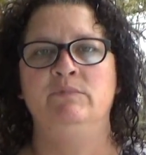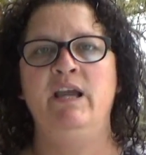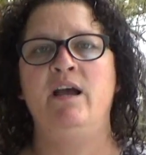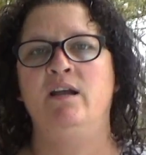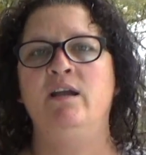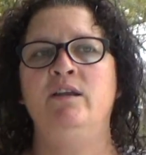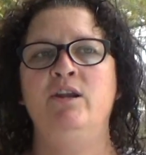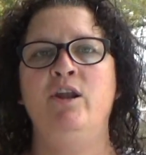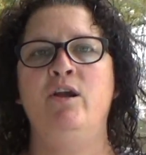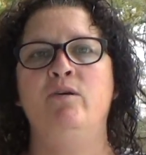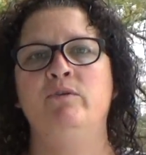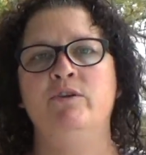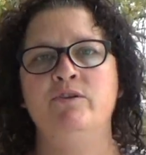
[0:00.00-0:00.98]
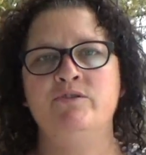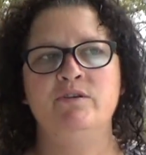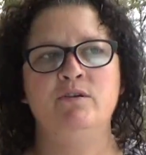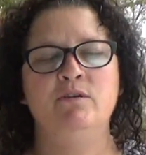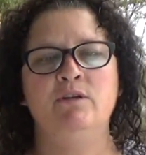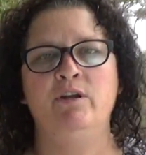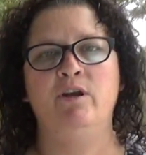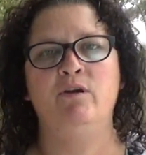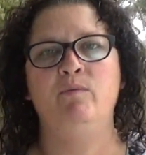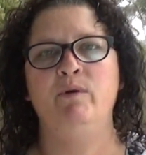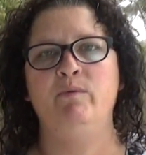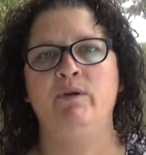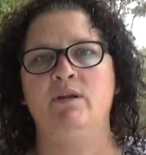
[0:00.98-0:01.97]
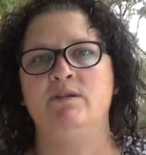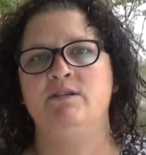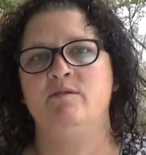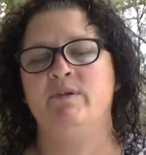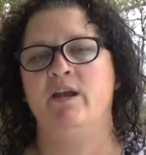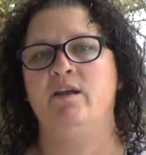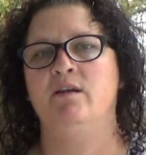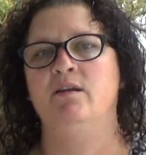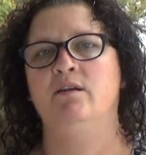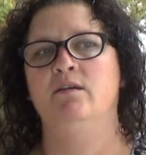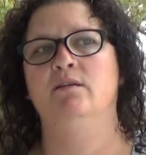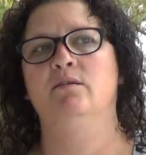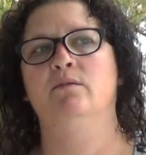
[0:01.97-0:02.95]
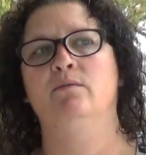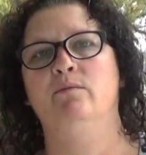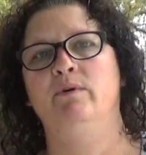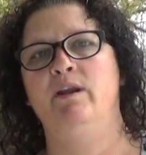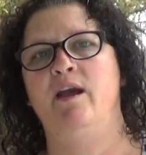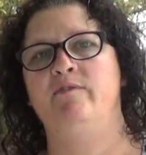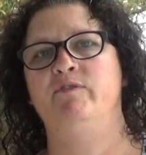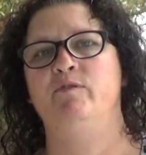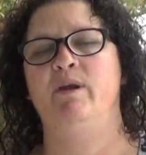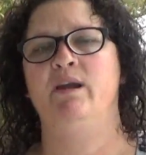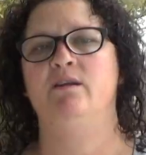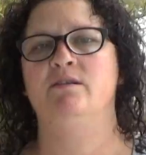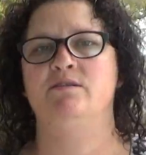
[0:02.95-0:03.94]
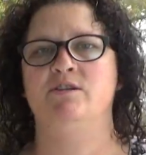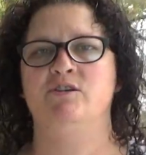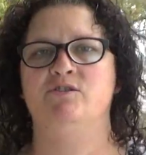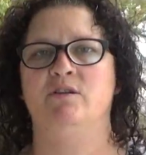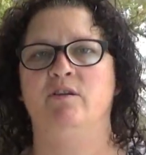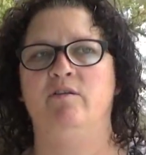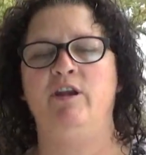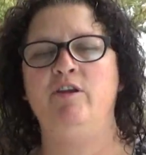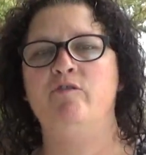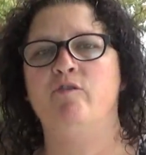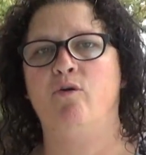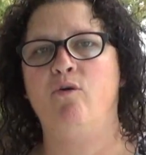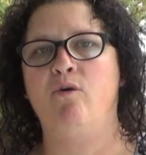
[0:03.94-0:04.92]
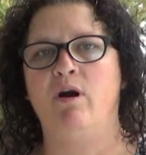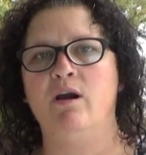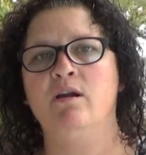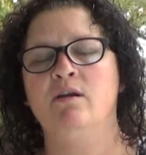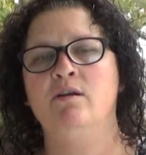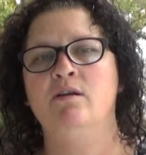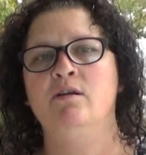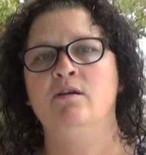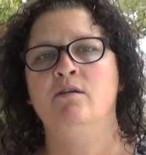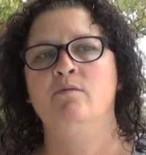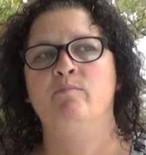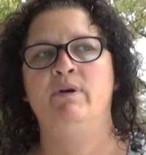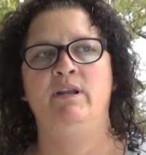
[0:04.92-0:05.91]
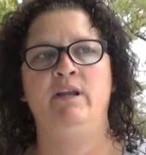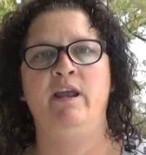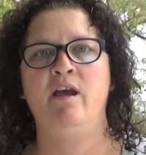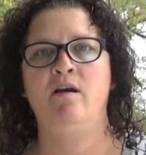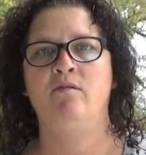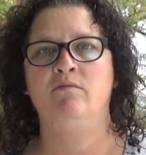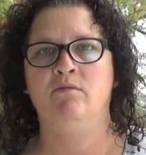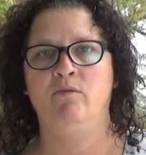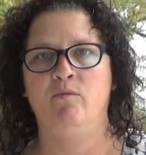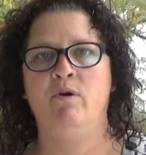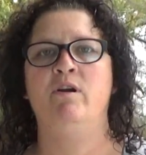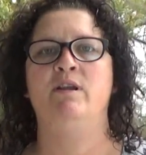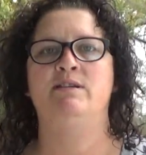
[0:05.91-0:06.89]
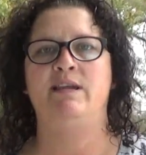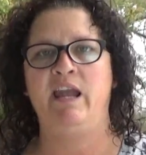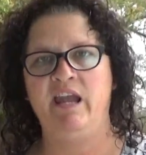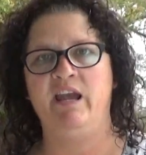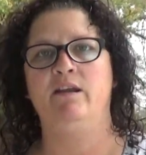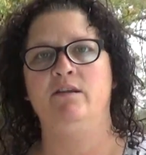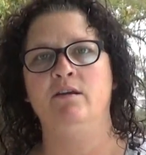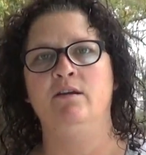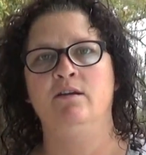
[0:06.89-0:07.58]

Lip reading: Yeah, and used to, it seems like we have to make a decision in either or, but now the word is and.